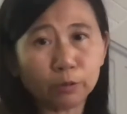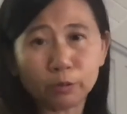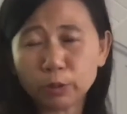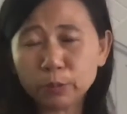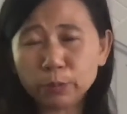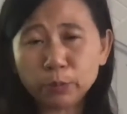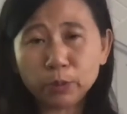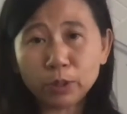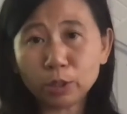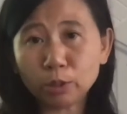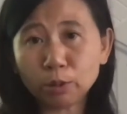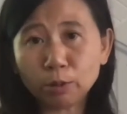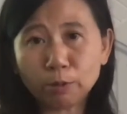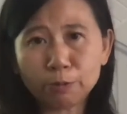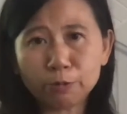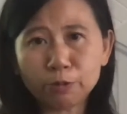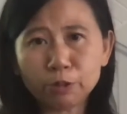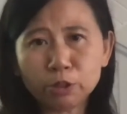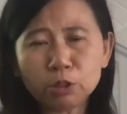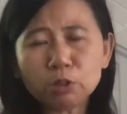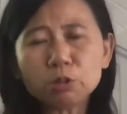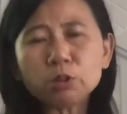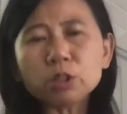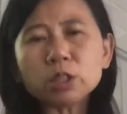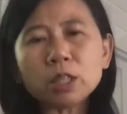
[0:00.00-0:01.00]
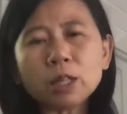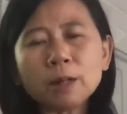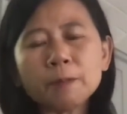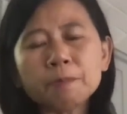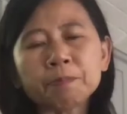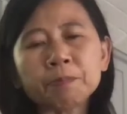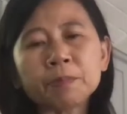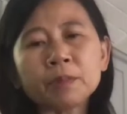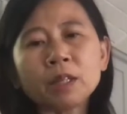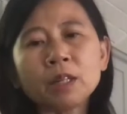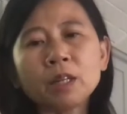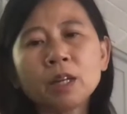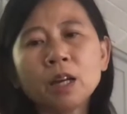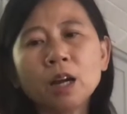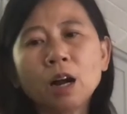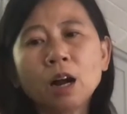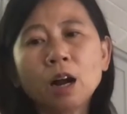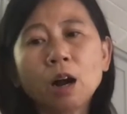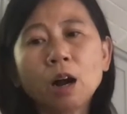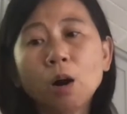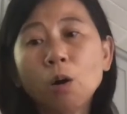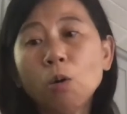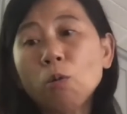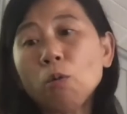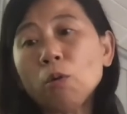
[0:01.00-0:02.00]
with your fruit
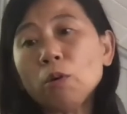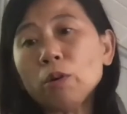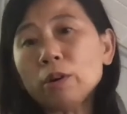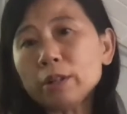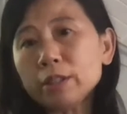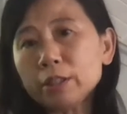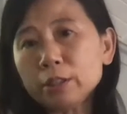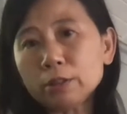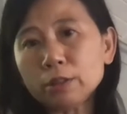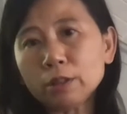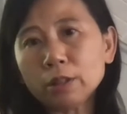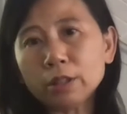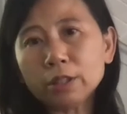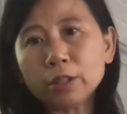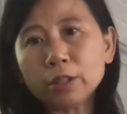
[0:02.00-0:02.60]
or your